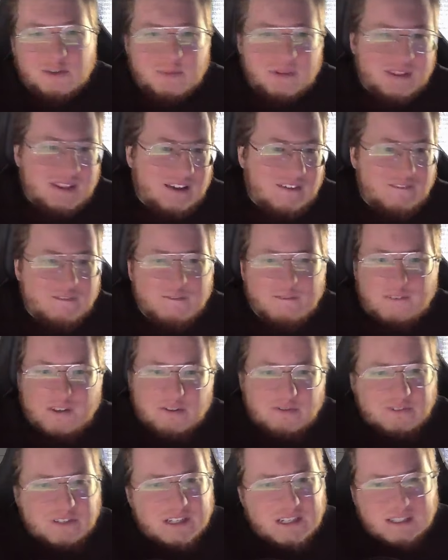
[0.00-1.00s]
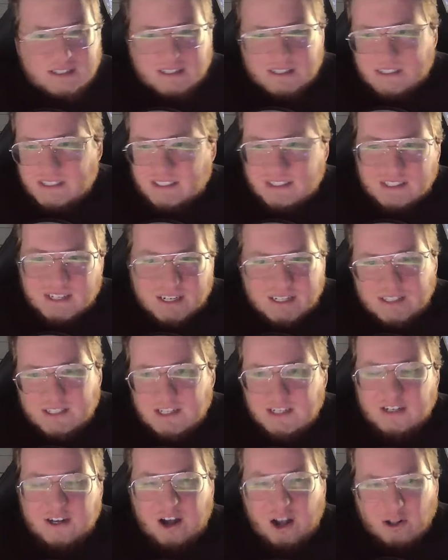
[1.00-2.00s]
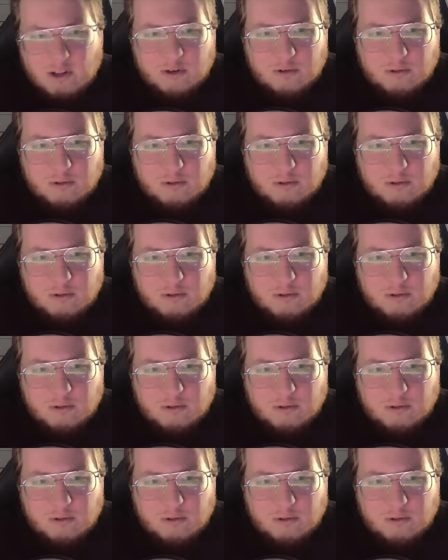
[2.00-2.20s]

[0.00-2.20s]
in that 50 to $60